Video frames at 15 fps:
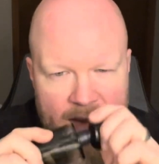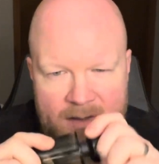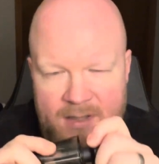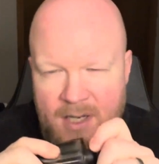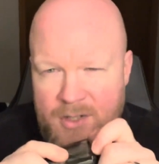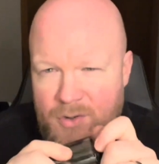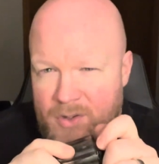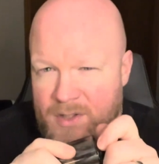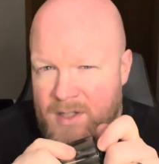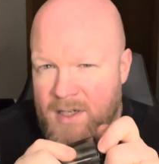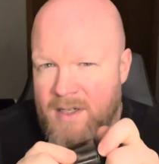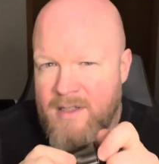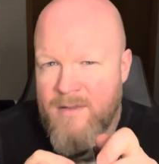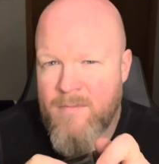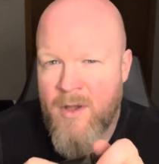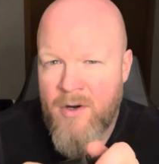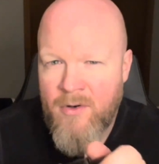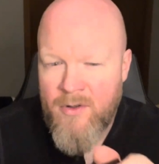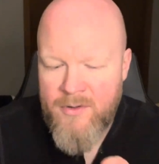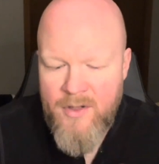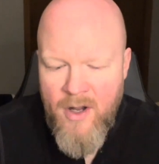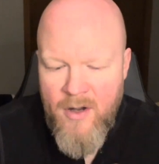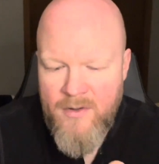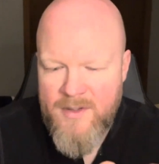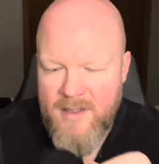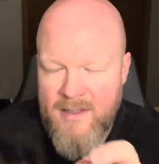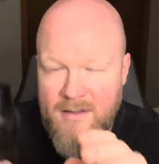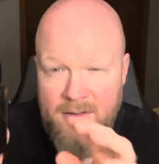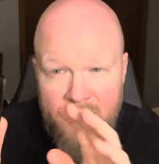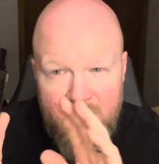Citruses, mineral notes.
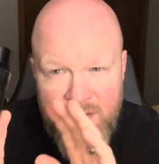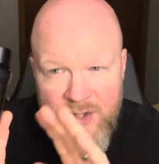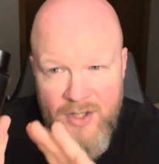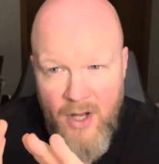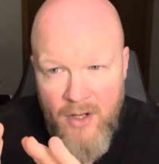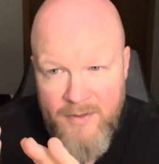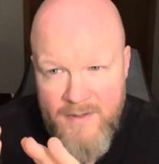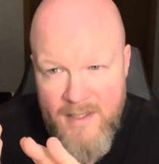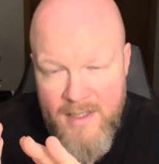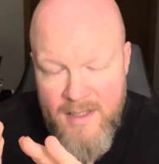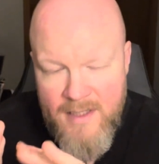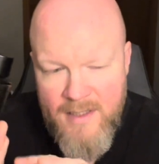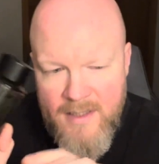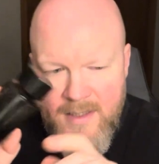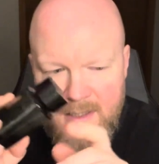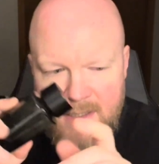It's a little salty,